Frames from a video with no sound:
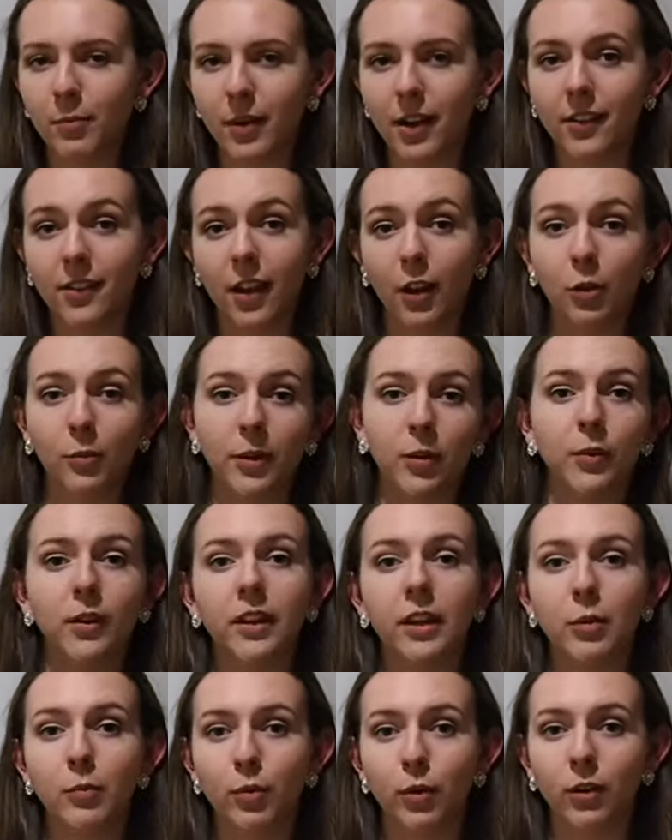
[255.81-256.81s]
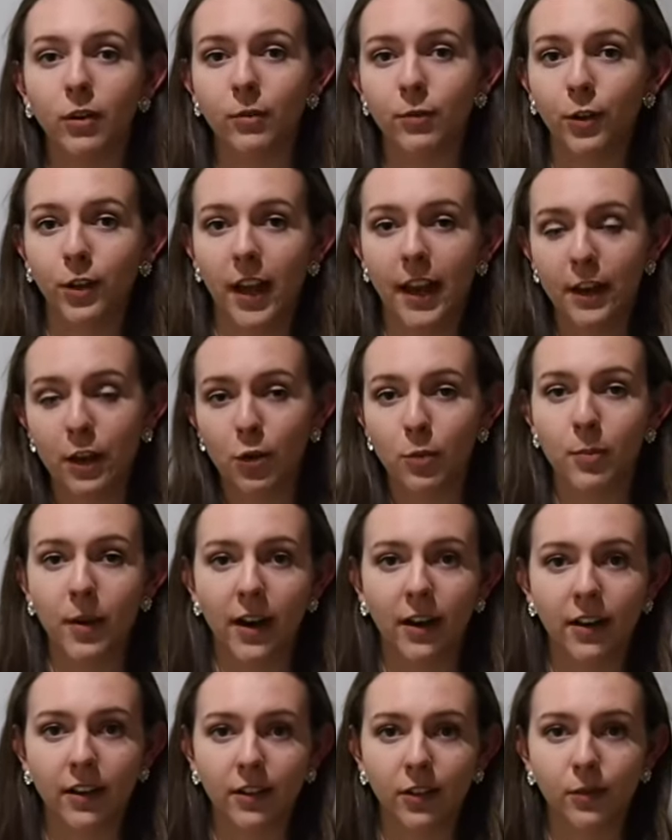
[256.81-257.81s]
because that'll be really important for getting your
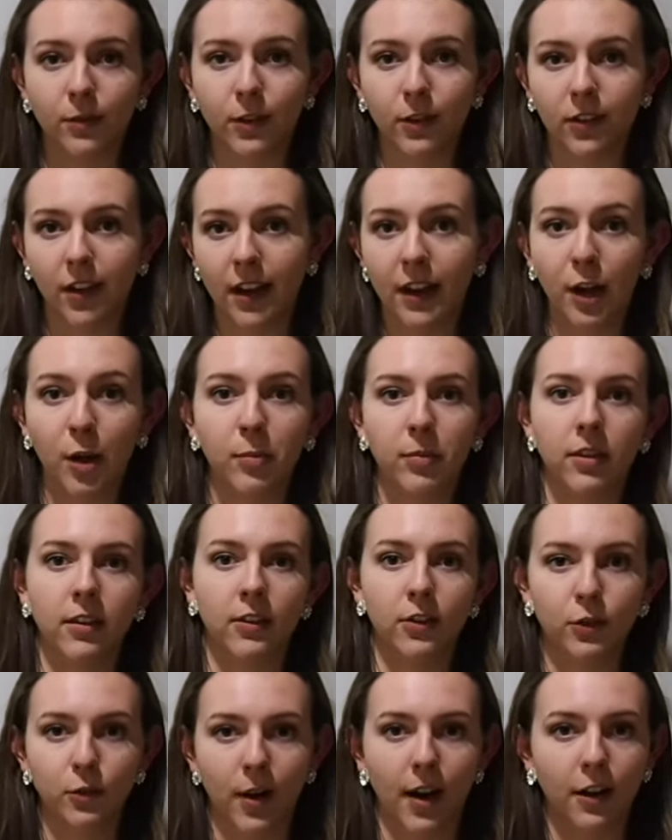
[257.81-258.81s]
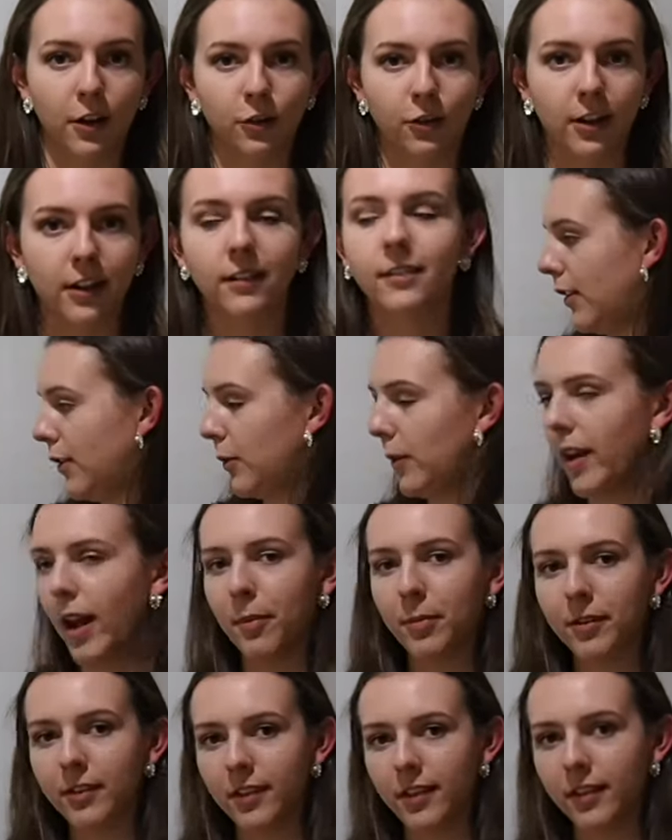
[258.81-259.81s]
bearings for setting up this strategy. So what
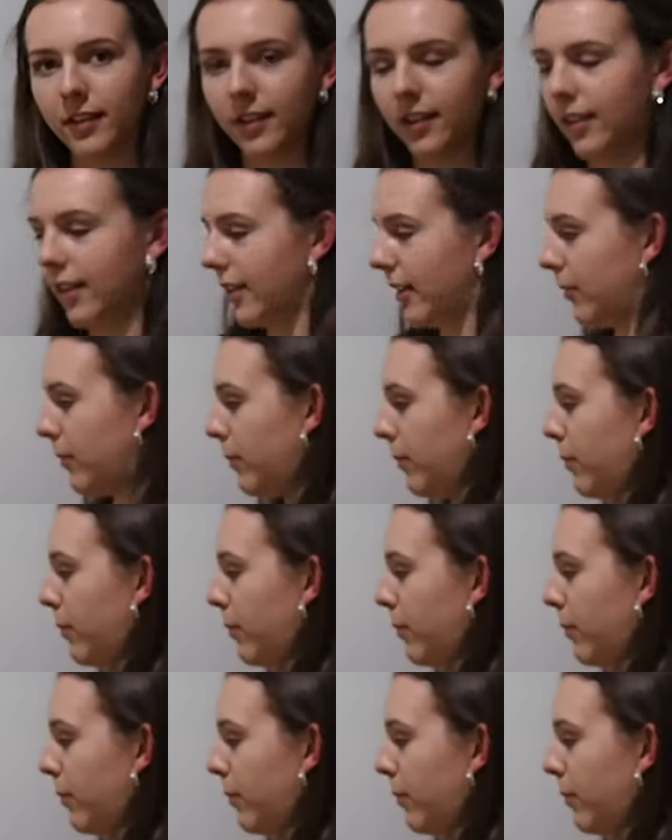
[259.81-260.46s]
happens is the